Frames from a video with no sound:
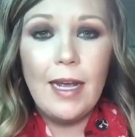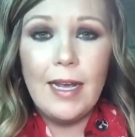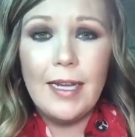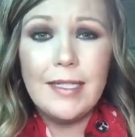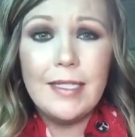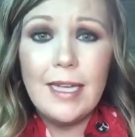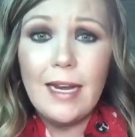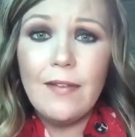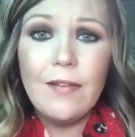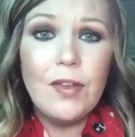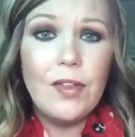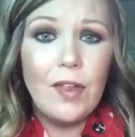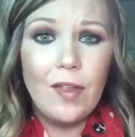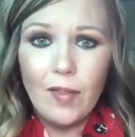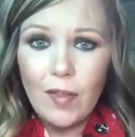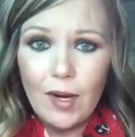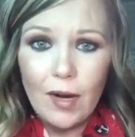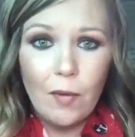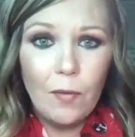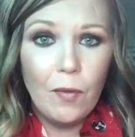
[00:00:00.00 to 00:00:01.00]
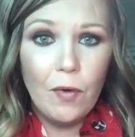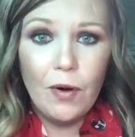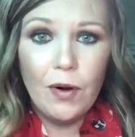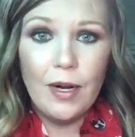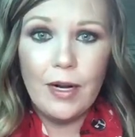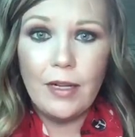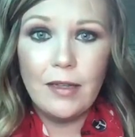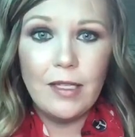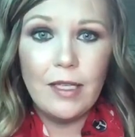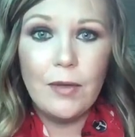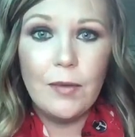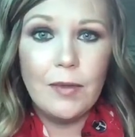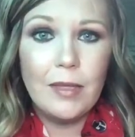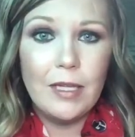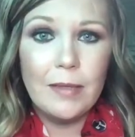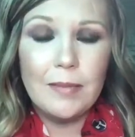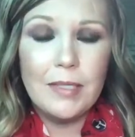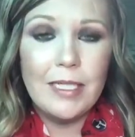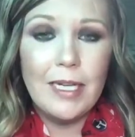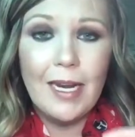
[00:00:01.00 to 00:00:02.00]
It's everything that I want in a liquid
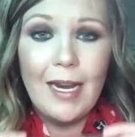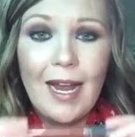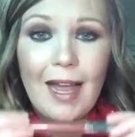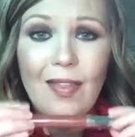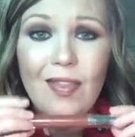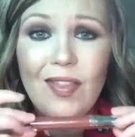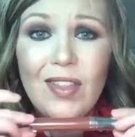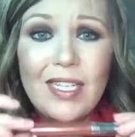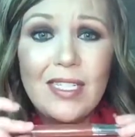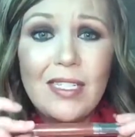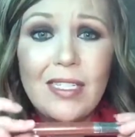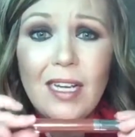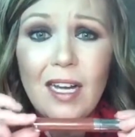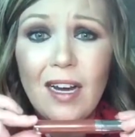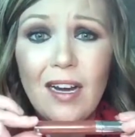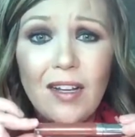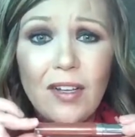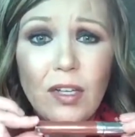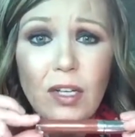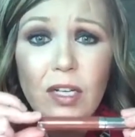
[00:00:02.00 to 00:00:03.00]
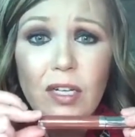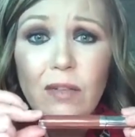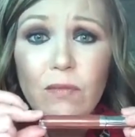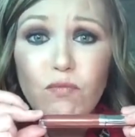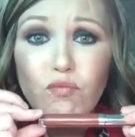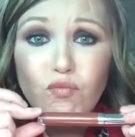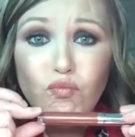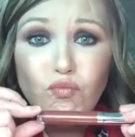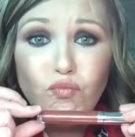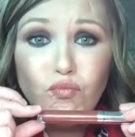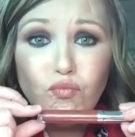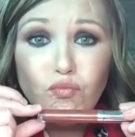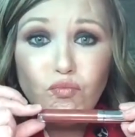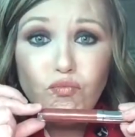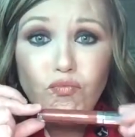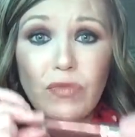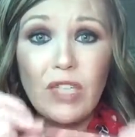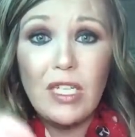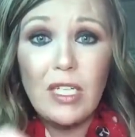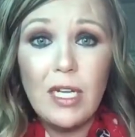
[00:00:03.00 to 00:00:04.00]
lipstick, and this color
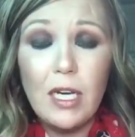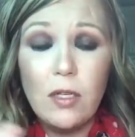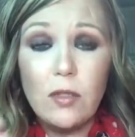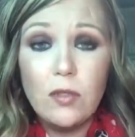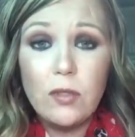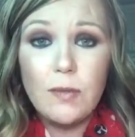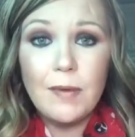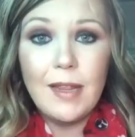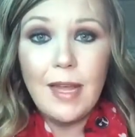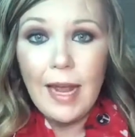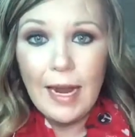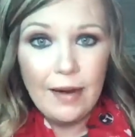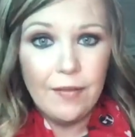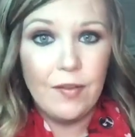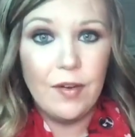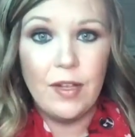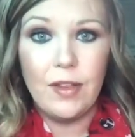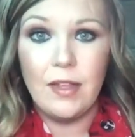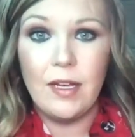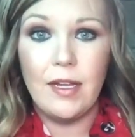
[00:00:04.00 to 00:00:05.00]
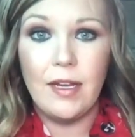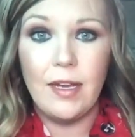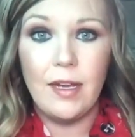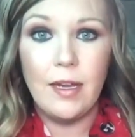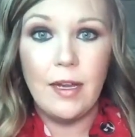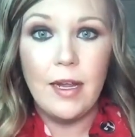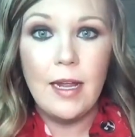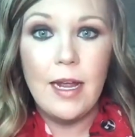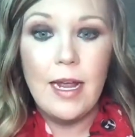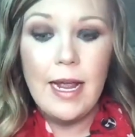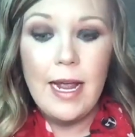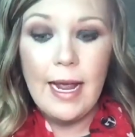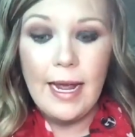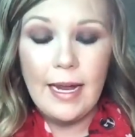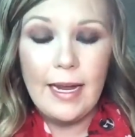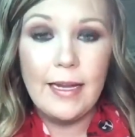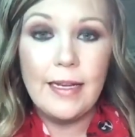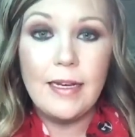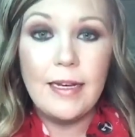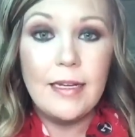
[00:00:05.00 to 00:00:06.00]
goes with everything.
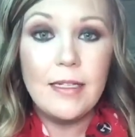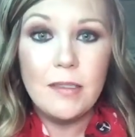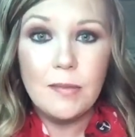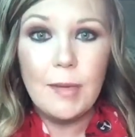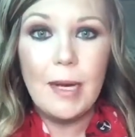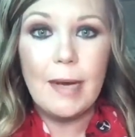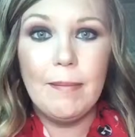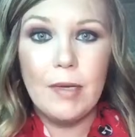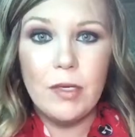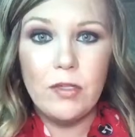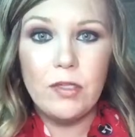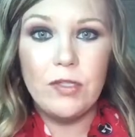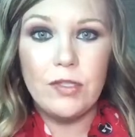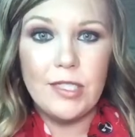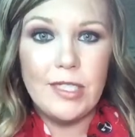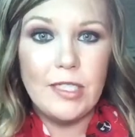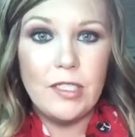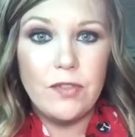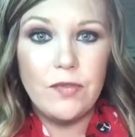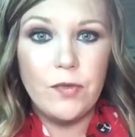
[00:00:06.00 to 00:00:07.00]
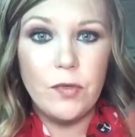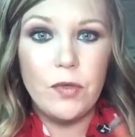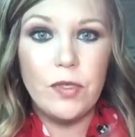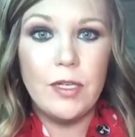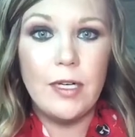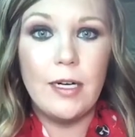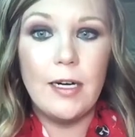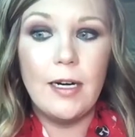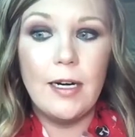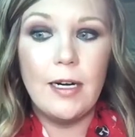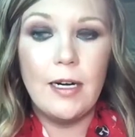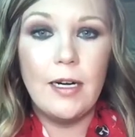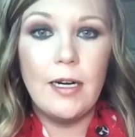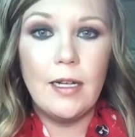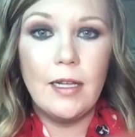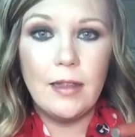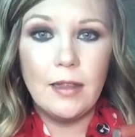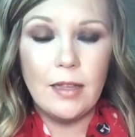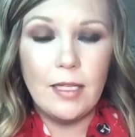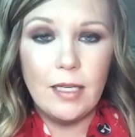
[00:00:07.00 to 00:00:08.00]
It is most reached for
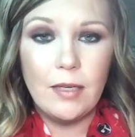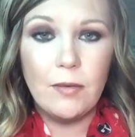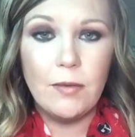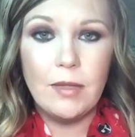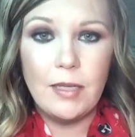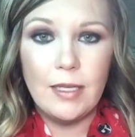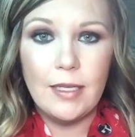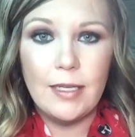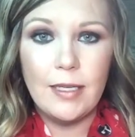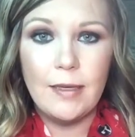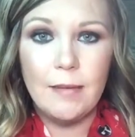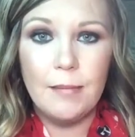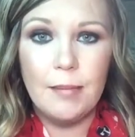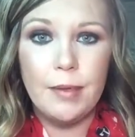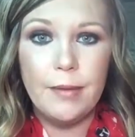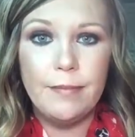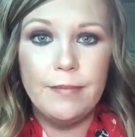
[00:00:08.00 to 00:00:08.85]
liquid lip